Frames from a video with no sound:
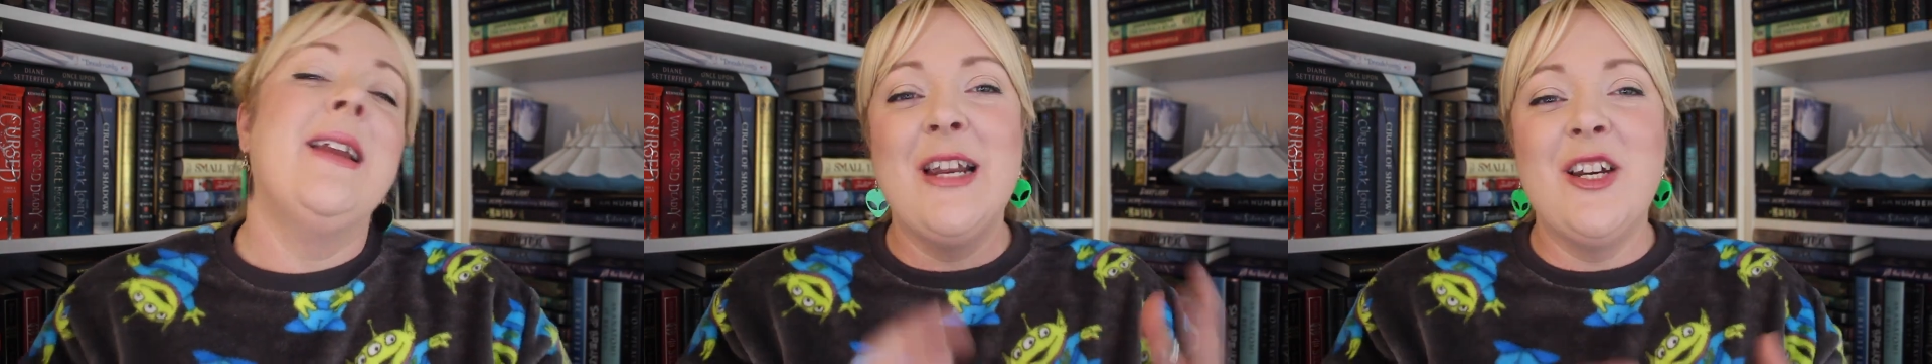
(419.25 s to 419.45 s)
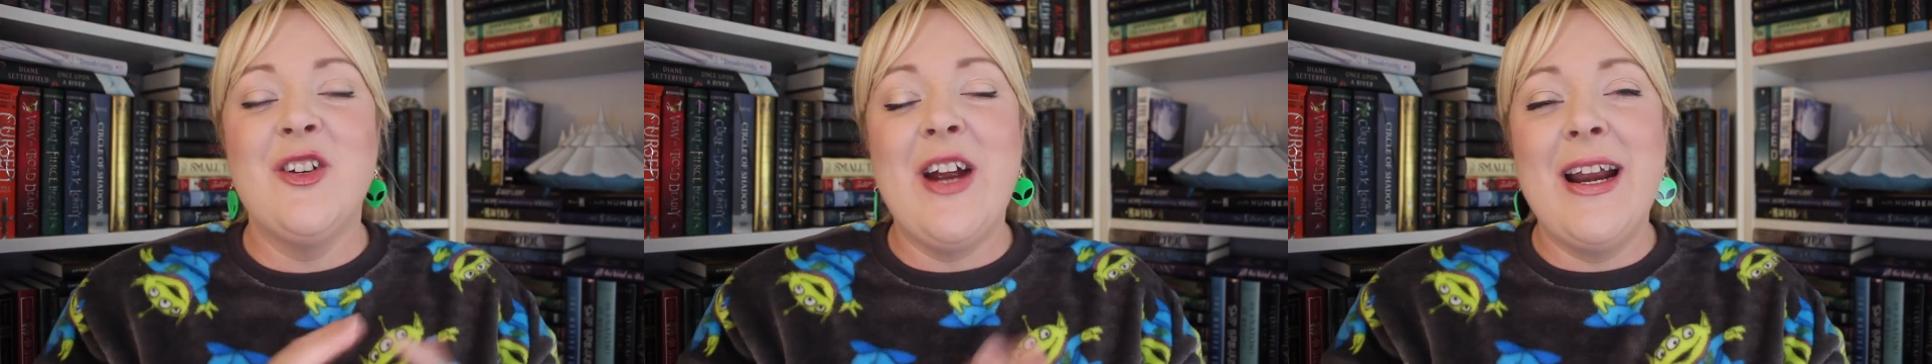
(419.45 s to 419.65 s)

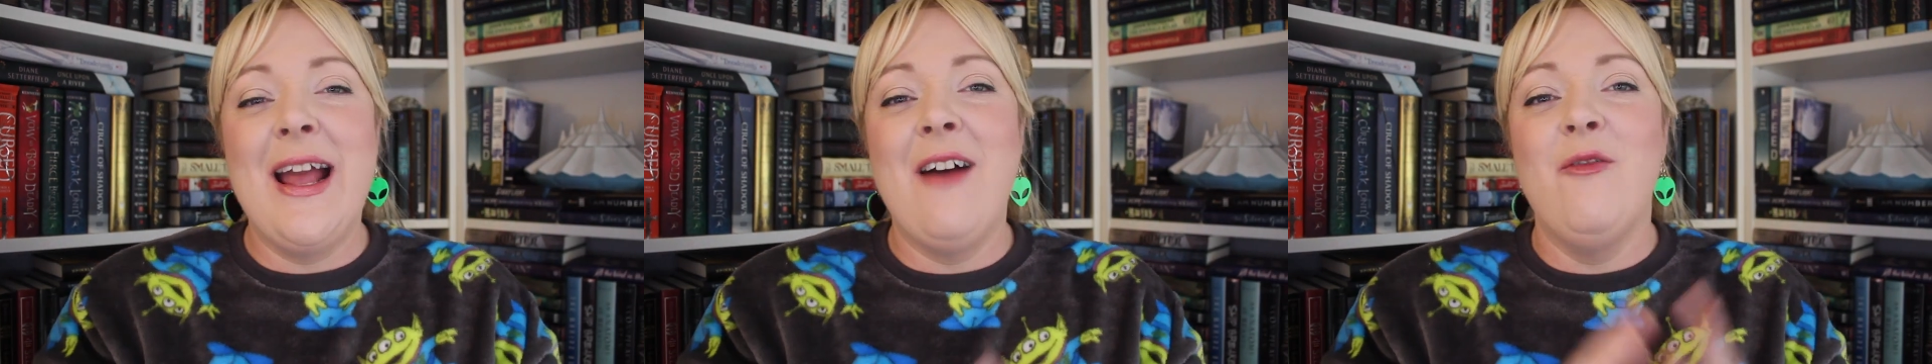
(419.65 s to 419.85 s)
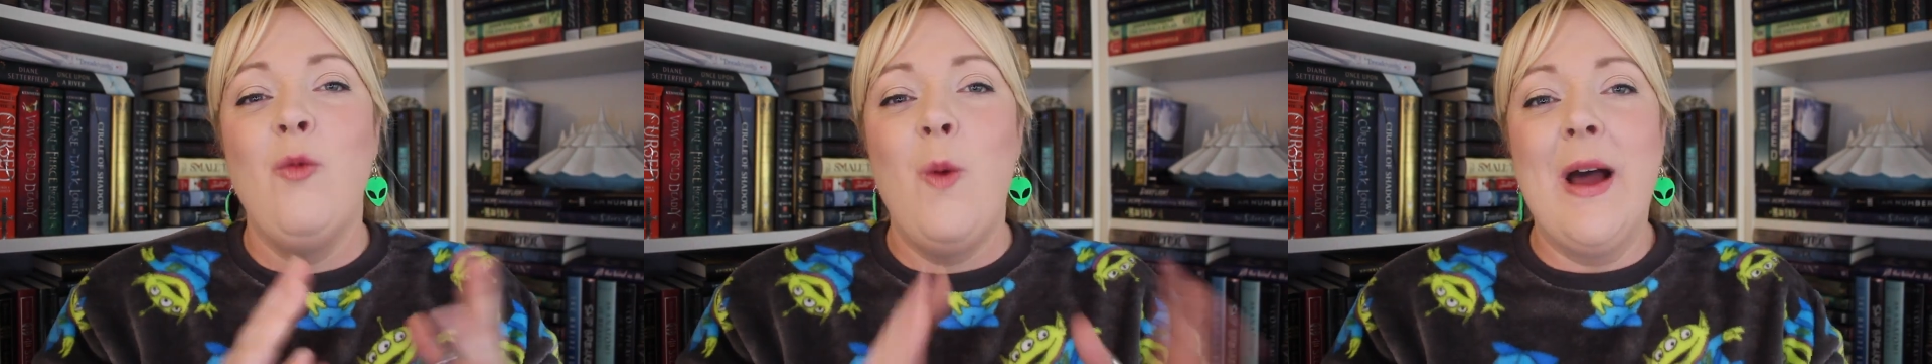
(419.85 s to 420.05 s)
And I try to
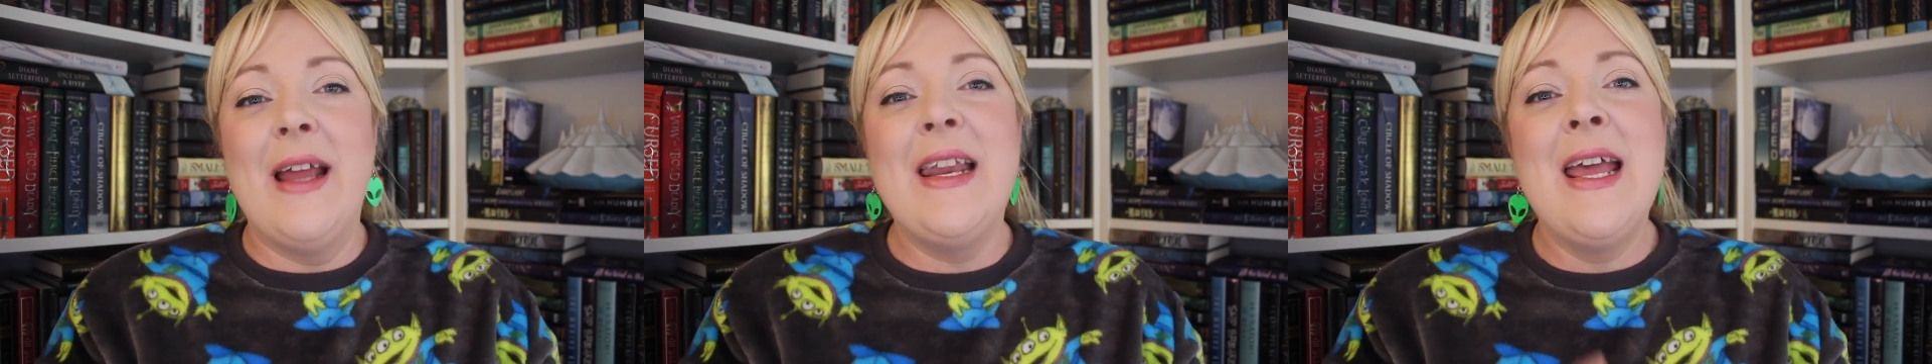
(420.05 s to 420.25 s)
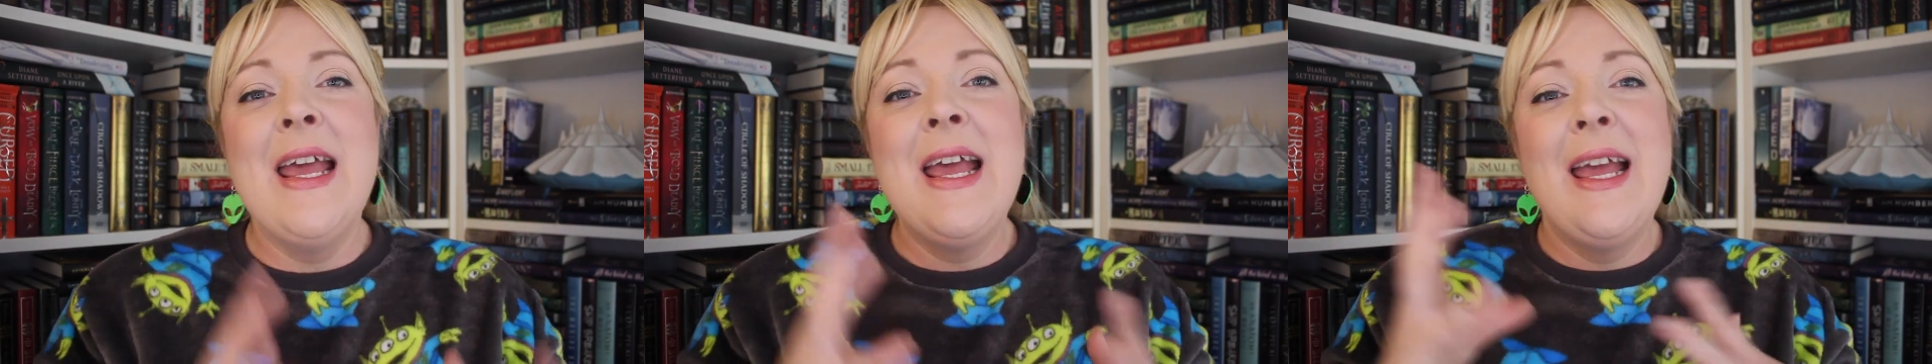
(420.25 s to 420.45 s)
have
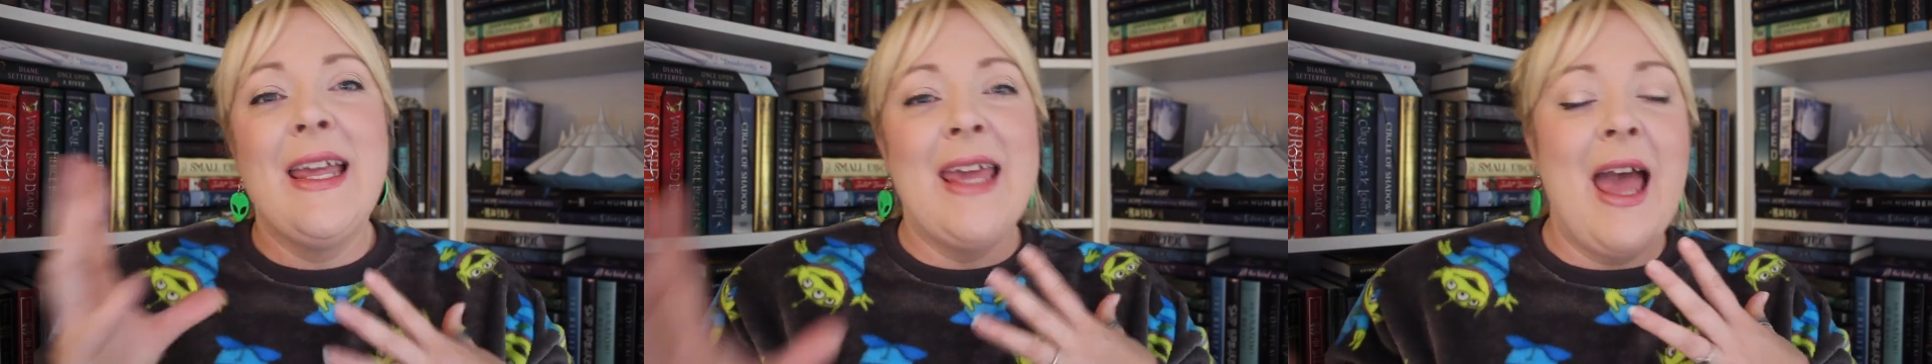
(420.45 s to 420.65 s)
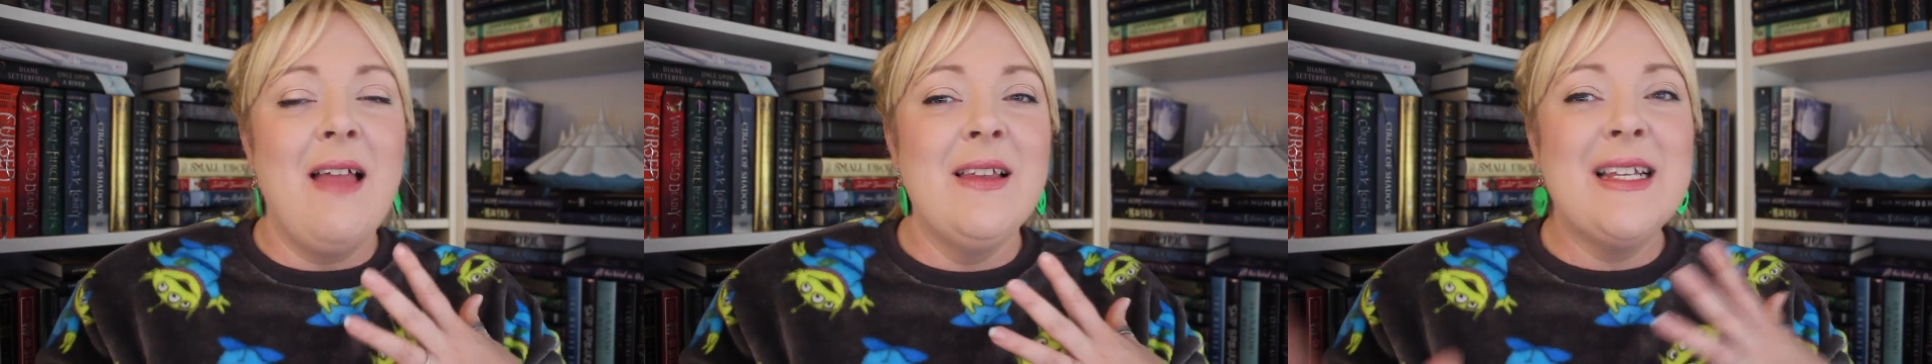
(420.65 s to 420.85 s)
one
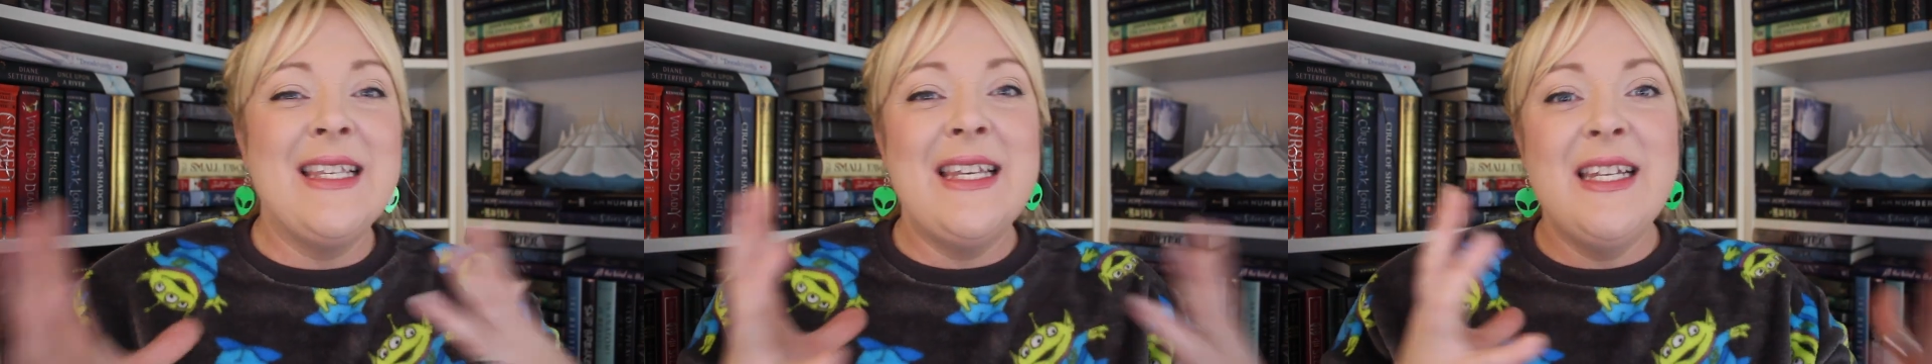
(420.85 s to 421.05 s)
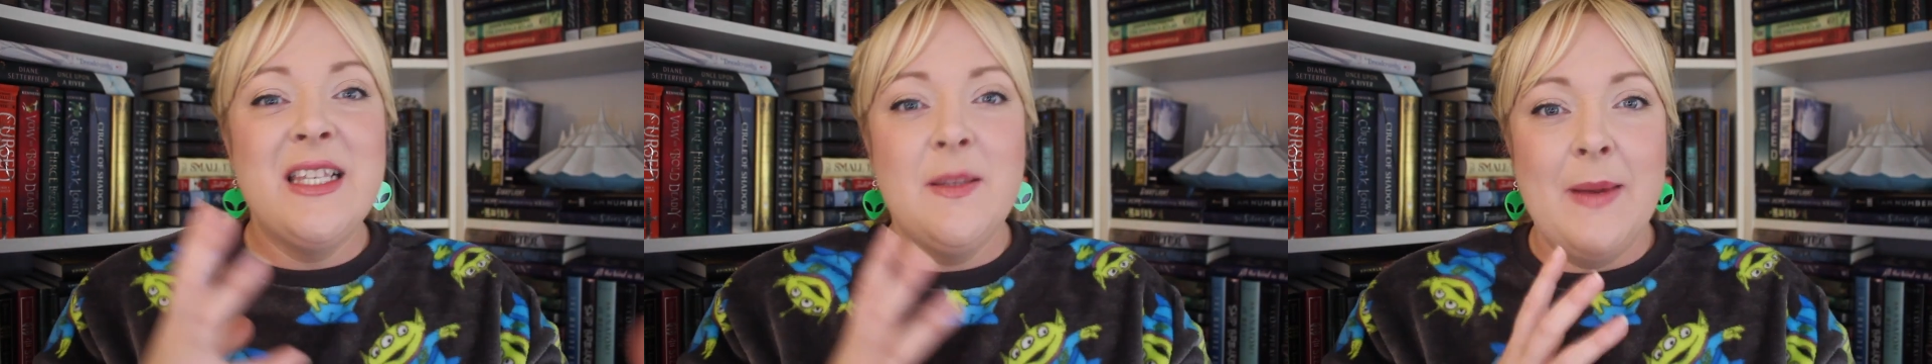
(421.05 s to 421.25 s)

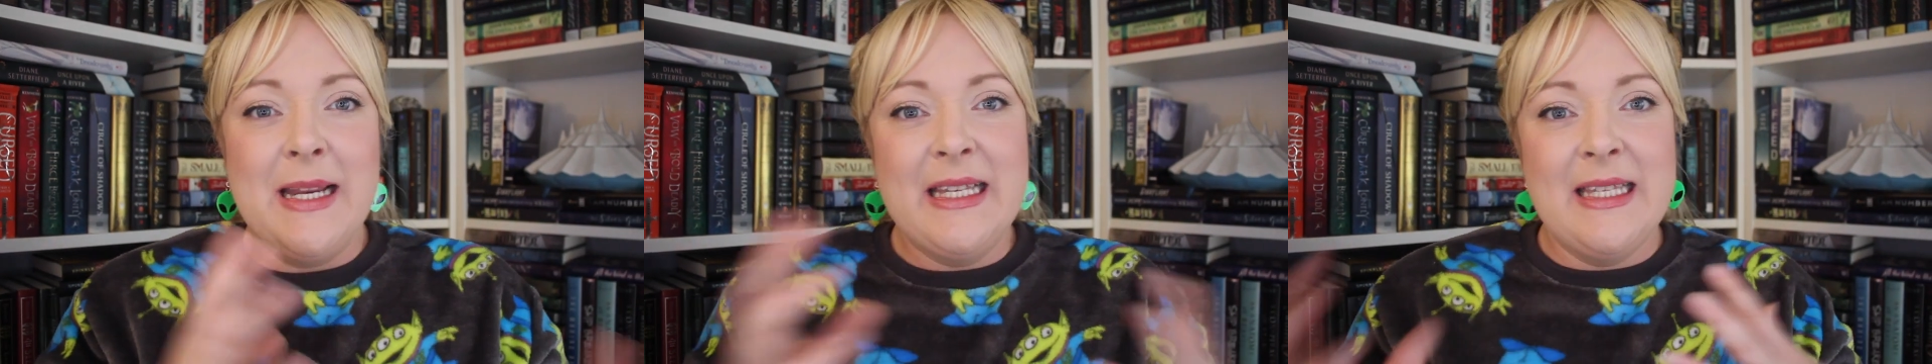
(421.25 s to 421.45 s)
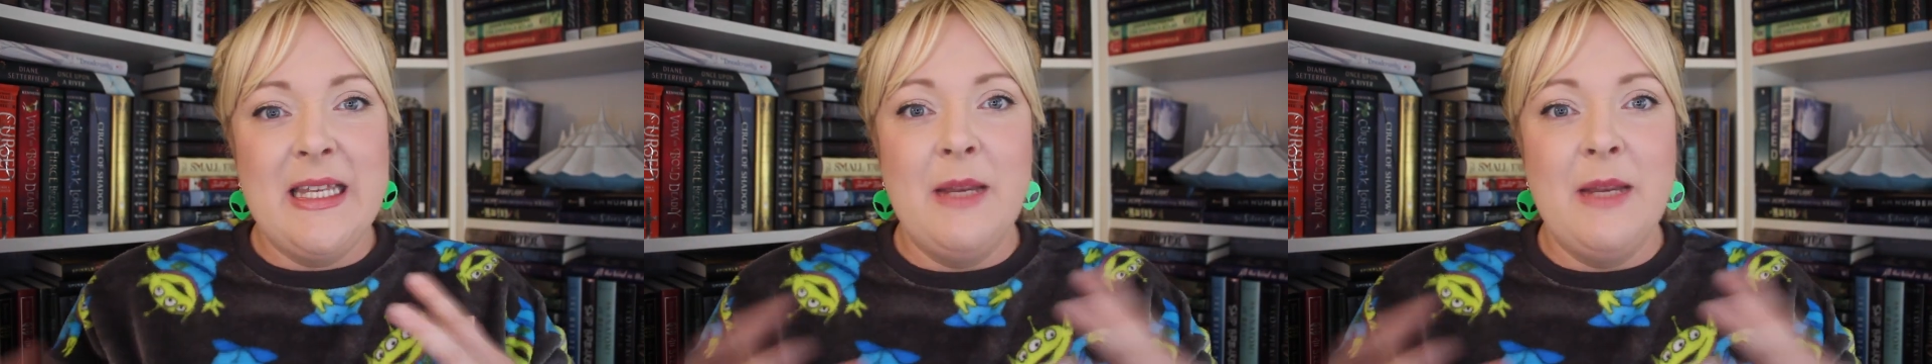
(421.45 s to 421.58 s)
galaxy space